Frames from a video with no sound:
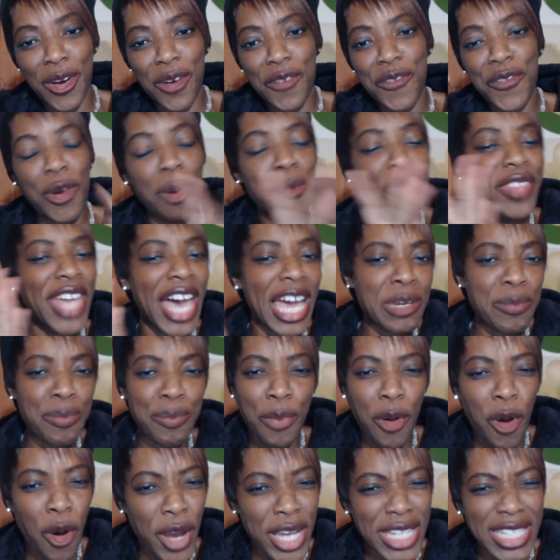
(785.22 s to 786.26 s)
you know from
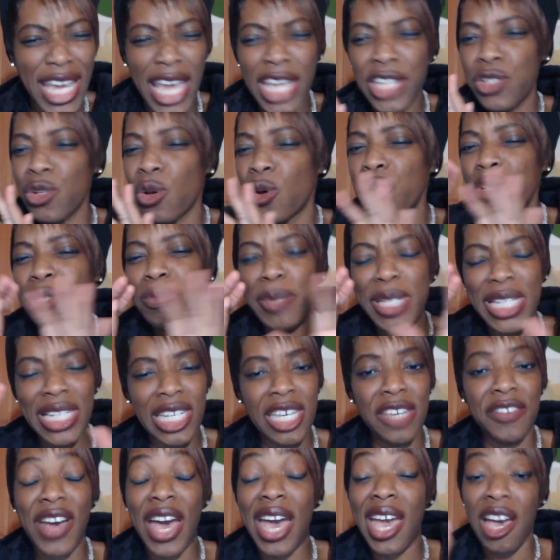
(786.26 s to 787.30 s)
that point i don't
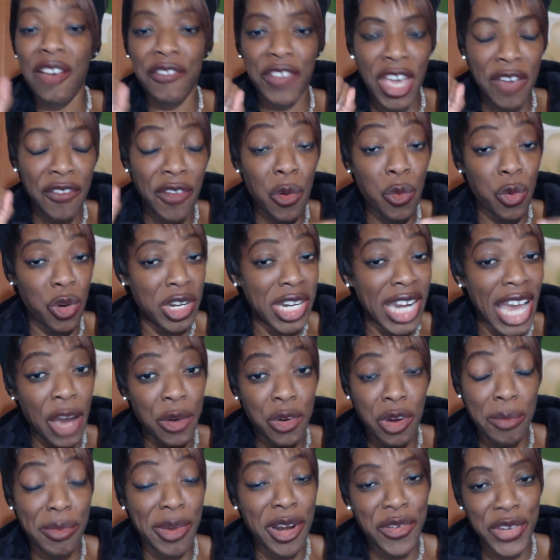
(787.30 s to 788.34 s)
believe i have ever worn
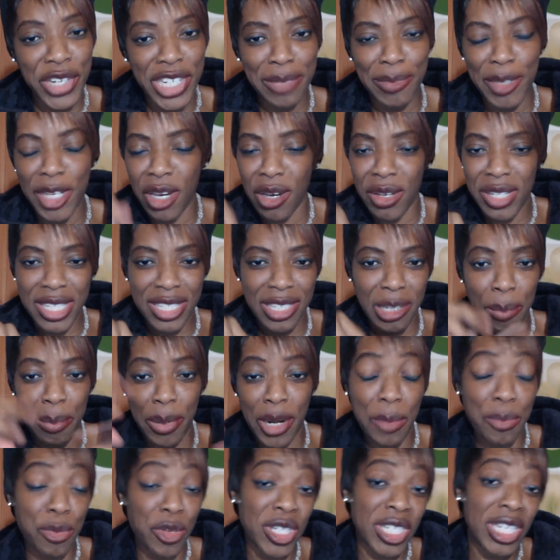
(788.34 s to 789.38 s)
aquamarine because the
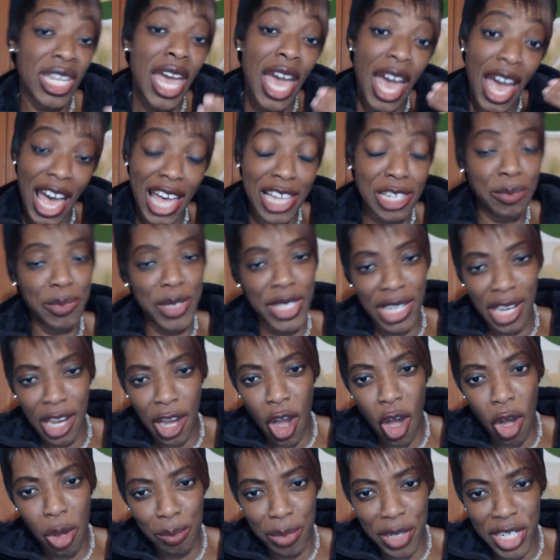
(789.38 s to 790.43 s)
purpose has been
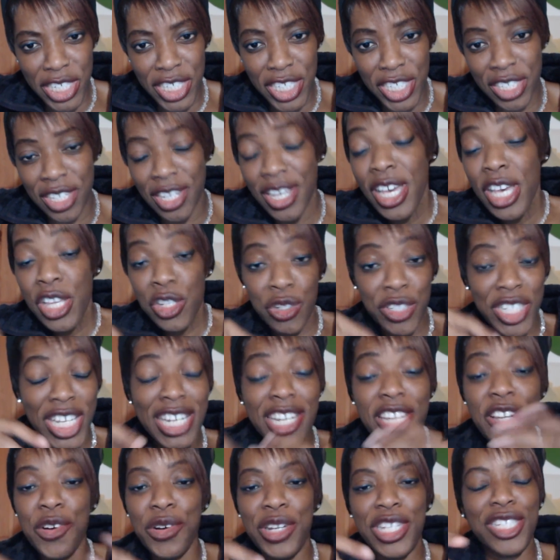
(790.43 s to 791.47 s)
accomplished so
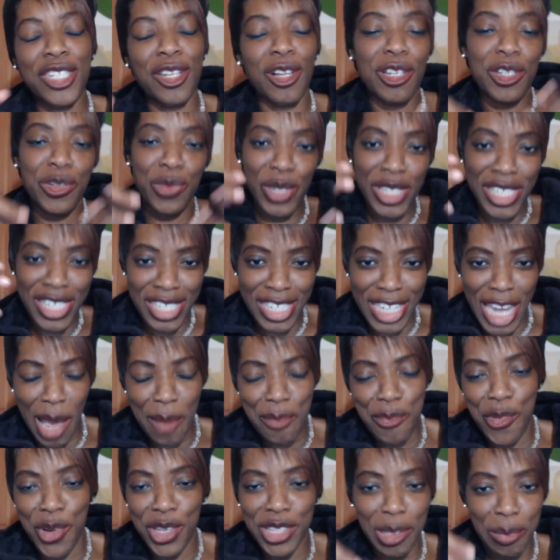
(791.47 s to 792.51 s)
certain crystals will
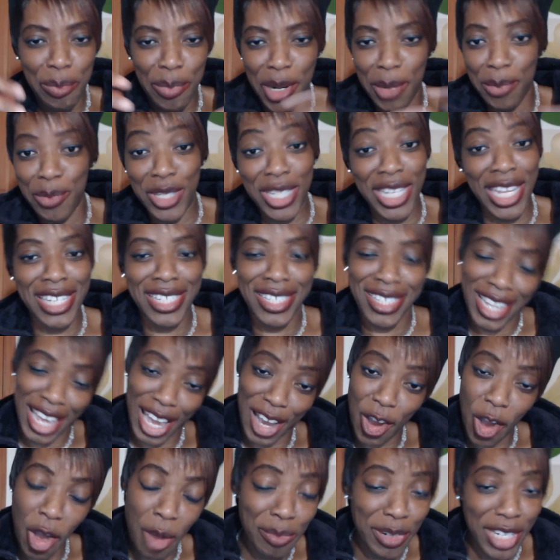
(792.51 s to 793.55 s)
snap when the purpose has
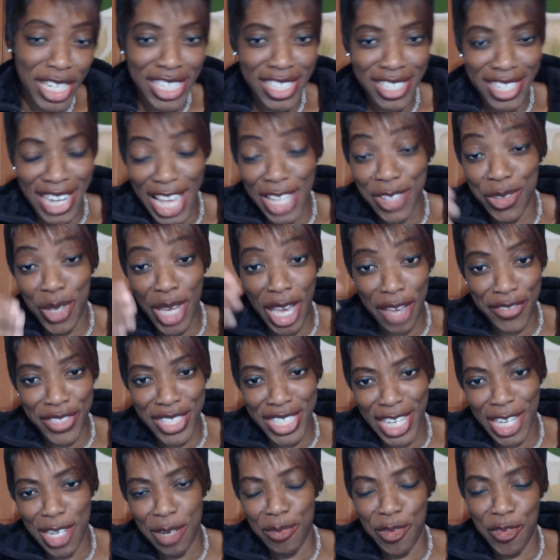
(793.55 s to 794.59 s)
accomplished as we have
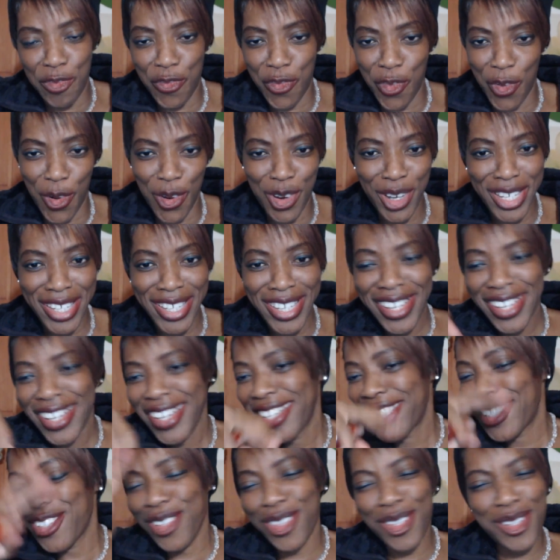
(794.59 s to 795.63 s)
said before
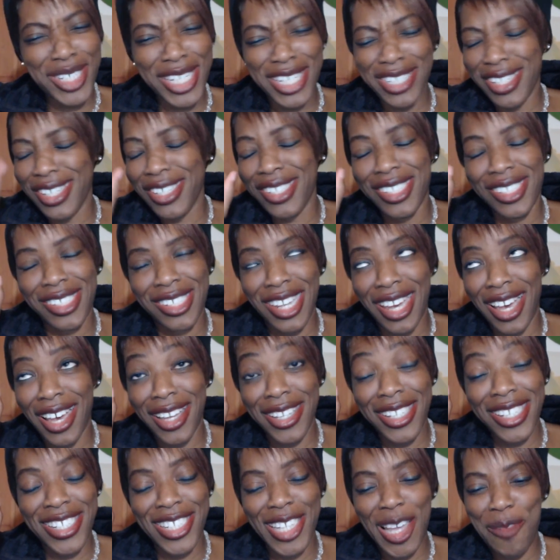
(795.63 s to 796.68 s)
so those are just
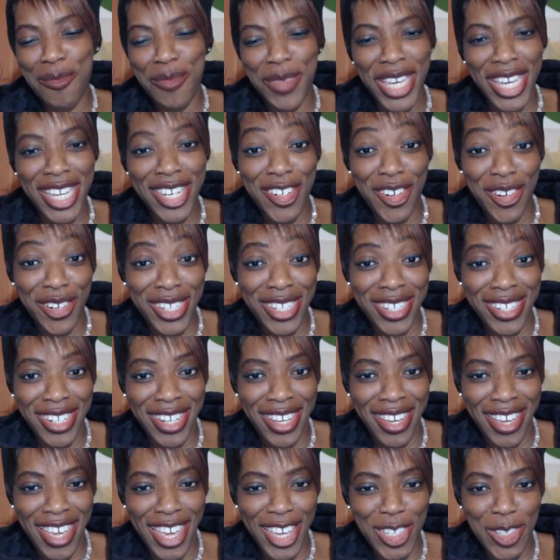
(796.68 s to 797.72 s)
uh, some
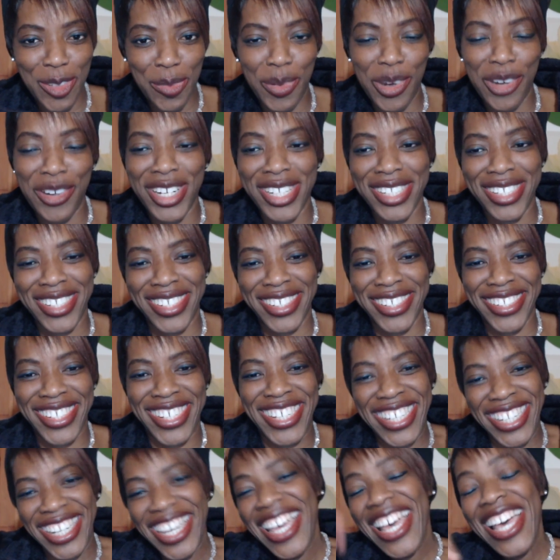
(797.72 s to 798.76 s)
interesting
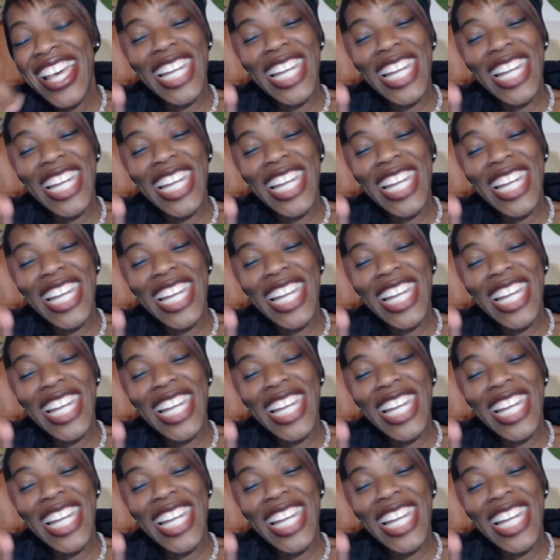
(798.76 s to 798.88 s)
experiences.